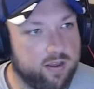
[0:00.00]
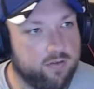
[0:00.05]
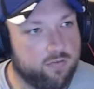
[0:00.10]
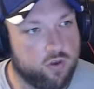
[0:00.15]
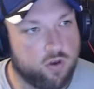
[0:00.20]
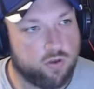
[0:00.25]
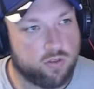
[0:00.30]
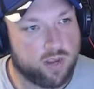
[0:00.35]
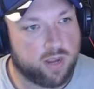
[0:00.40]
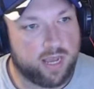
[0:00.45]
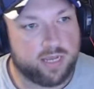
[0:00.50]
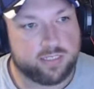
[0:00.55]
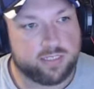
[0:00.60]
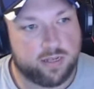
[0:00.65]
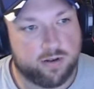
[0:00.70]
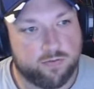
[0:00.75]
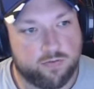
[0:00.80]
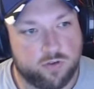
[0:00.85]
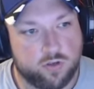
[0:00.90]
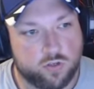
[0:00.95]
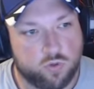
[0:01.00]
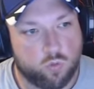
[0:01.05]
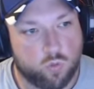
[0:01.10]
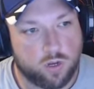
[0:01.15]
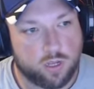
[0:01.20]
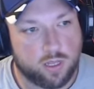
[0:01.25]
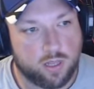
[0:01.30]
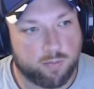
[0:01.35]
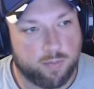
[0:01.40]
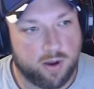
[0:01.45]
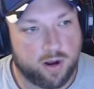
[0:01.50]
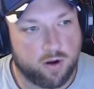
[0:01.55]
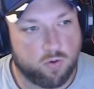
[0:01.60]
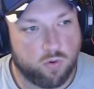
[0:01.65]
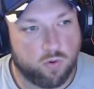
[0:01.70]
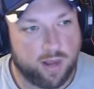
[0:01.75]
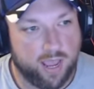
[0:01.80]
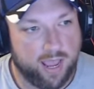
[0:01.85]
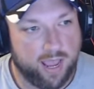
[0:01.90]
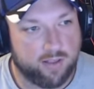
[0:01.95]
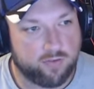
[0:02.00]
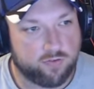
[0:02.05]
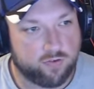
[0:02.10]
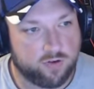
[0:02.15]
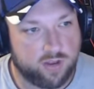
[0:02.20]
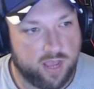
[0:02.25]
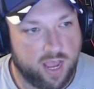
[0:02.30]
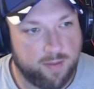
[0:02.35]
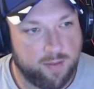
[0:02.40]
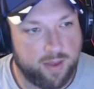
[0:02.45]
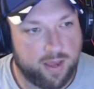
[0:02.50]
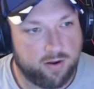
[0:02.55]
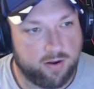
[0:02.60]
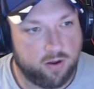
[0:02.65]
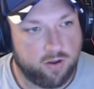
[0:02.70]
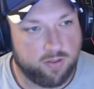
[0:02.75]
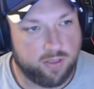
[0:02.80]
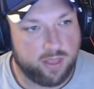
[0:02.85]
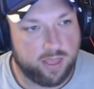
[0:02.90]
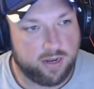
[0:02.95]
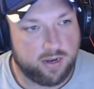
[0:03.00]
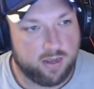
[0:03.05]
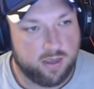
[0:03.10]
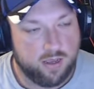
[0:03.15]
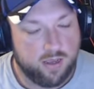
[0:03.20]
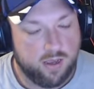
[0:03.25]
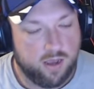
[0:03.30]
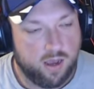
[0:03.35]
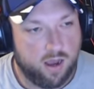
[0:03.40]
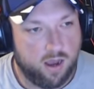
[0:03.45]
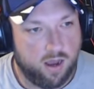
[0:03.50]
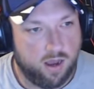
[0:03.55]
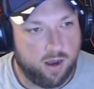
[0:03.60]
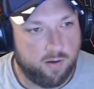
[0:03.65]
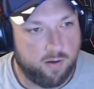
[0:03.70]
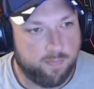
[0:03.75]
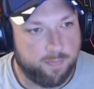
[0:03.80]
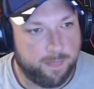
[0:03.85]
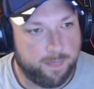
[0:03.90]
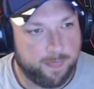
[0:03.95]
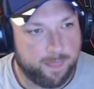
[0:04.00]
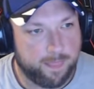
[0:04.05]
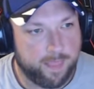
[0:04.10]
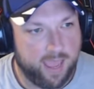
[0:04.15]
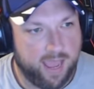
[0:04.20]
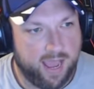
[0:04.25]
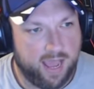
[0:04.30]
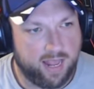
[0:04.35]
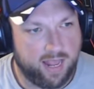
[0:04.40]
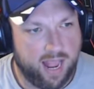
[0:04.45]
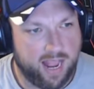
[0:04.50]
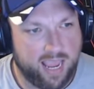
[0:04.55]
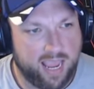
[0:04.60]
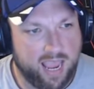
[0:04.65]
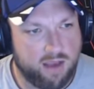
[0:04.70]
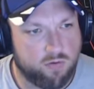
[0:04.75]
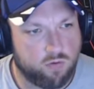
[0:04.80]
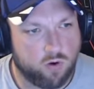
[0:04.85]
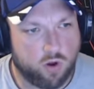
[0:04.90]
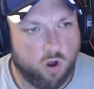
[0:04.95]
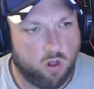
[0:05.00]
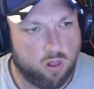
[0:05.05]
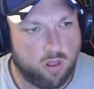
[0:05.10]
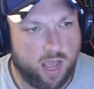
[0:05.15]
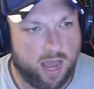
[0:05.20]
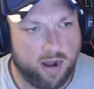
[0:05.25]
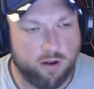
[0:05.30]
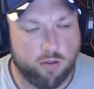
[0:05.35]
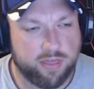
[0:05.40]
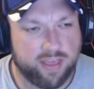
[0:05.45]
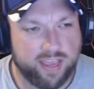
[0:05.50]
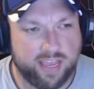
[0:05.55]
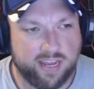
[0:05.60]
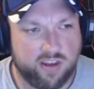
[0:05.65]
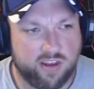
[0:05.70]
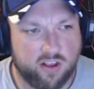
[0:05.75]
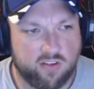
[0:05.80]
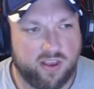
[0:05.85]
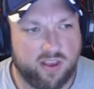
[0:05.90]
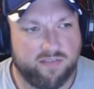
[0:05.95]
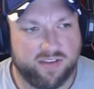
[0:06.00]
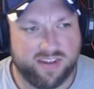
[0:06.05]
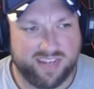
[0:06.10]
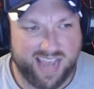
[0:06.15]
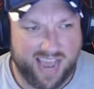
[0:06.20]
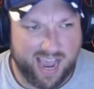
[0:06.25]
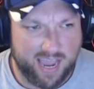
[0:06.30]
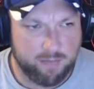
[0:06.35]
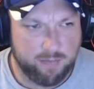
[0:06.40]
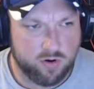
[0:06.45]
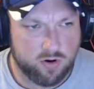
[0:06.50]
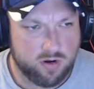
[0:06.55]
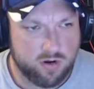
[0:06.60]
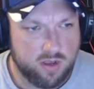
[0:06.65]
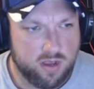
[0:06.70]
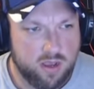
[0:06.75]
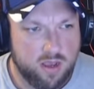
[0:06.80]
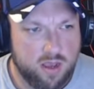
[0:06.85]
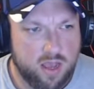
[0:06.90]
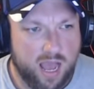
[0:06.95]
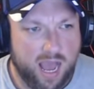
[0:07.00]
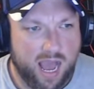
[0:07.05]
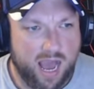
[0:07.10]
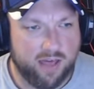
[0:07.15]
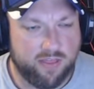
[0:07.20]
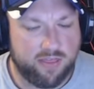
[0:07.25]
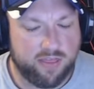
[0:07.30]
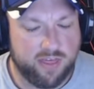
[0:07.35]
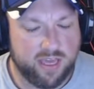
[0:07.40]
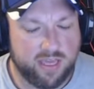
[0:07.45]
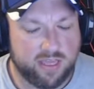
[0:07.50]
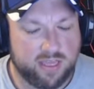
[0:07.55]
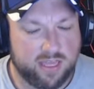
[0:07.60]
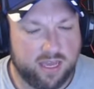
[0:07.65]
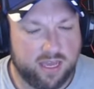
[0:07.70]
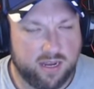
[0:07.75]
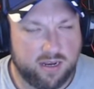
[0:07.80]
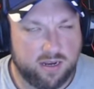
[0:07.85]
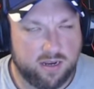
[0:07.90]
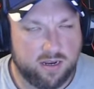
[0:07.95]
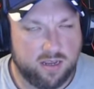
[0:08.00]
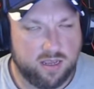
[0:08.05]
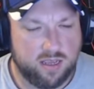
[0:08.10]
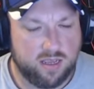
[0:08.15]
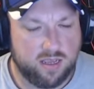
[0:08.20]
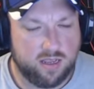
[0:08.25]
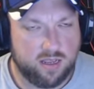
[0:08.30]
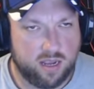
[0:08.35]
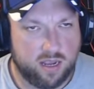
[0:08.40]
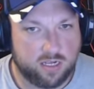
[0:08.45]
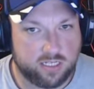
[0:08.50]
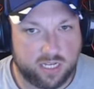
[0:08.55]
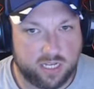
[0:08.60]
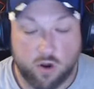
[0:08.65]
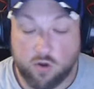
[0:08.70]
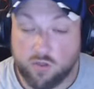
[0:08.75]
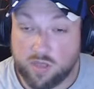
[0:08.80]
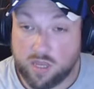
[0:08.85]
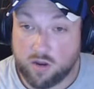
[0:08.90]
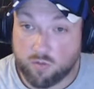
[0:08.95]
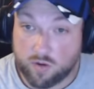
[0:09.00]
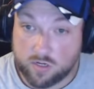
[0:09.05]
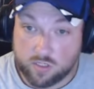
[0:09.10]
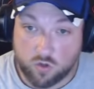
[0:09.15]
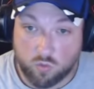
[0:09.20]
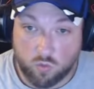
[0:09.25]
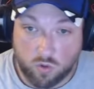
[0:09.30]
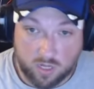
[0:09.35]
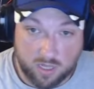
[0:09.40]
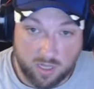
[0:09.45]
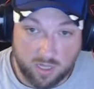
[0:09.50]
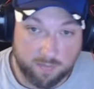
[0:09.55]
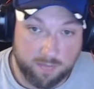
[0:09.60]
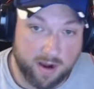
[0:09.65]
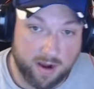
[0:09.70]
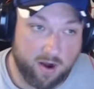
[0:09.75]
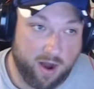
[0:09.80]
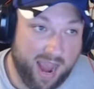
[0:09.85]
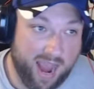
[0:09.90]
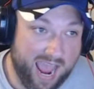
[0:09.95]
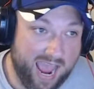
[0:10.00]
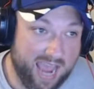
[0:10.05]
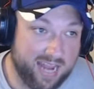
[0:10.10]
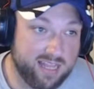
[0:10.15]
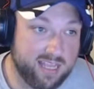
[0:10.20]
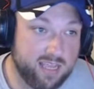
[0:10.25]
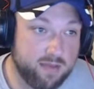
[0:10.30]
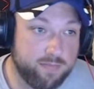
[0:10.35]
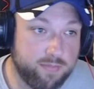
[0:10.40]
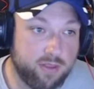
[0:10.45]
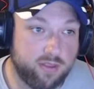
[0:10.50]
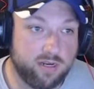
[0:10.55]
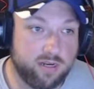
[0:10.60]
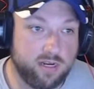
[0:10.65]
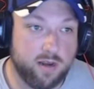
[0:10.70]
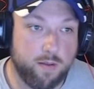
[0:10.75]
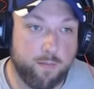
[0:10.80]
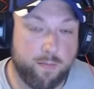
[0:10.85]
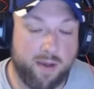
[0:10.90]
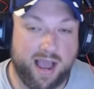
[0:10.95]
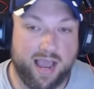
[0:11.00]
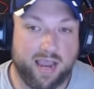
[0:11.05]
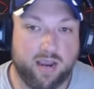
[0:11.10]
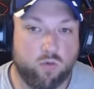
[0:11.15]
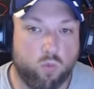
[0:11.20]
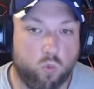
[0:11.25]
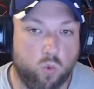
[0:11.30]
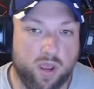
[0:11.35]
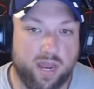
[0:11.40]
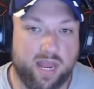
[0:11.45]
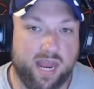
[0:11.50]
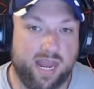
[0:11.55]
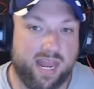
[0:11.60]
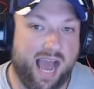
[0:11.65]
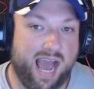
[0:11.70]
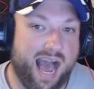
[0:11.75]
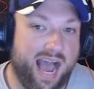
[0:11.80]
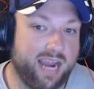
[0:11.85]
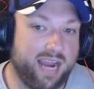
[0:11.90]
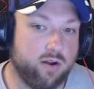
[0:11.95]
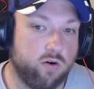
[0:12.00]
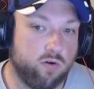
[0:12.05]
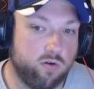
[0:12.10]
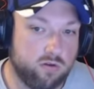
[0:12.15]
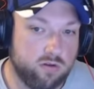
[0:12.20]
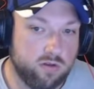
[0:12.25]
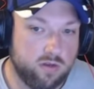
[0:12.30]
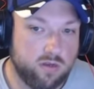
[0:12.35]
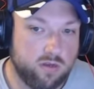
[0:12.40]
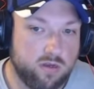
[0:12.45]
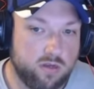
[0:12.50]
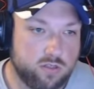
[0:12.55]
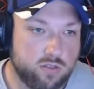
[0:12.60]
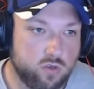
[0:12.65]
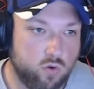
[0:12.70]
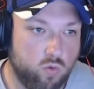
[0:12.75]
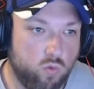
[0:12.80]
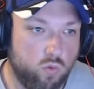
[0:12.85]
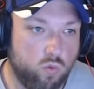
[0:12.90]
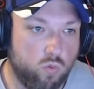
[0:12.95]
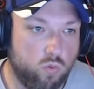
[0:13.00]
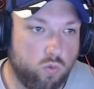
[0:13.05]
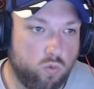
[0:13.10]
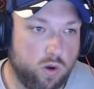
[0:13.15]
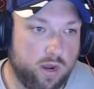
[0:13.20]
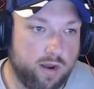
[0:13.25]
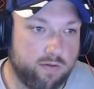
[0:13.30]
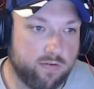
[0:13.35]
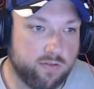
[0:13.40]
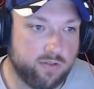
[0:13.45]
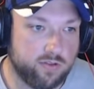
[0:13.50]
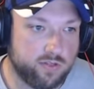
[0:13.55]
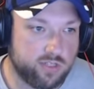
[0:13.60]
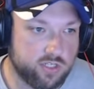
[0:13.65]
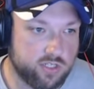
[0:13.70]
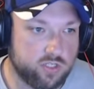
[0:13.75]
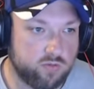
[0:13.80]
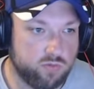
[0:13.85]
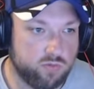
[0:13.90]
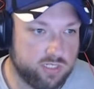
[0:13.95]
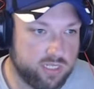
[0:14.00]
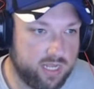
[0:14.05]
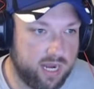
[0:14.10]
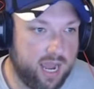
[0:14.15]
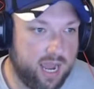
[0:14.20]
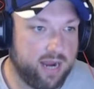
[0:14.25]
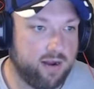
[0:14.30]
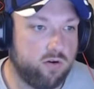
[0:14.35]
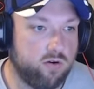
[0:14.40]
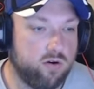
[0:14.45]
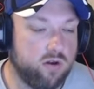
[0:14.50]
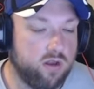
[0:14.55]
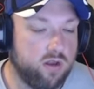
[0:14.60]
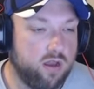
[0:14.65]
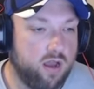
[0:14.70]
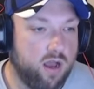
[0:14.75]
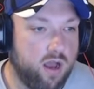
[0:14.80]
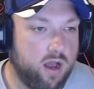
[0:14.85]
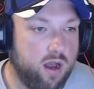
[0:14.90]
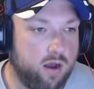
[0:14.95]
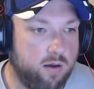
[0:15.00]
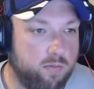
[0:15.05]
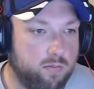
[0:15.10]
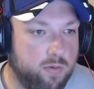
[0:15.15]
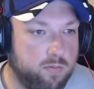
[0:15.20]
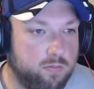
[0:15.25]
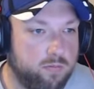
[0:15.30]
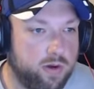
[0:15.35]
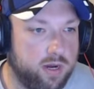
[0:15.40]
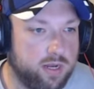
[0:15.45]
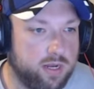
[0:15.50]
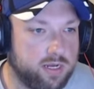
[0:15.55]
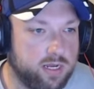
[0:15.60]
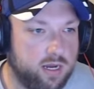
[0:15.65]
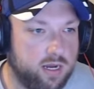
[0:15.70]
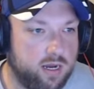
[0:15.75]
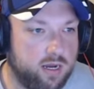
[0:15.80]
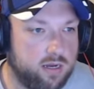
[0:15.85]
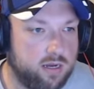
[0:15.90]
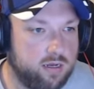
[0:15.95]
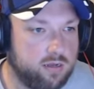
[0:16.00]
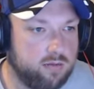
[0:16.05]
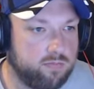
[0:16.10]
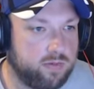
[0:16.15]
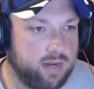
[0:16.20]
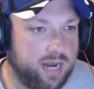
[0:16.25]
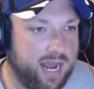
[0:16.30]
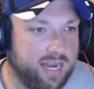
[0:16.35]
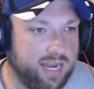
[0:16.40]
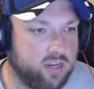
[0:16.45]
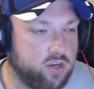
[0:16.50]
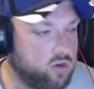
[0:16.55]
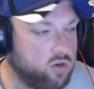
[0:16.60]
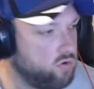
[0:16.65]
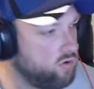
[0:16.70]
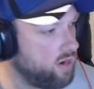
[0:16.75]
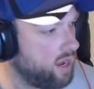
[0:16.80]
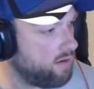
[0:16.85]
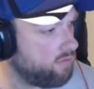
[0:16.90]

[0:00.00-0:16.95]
of you other guys that have used the one-click miner want to answer timeout on that, I can't recall. I don't think it does have a timer. I think that, because I know the original one-click miner had the ability to mine when at idle, so whenever the system was at idle, but I do not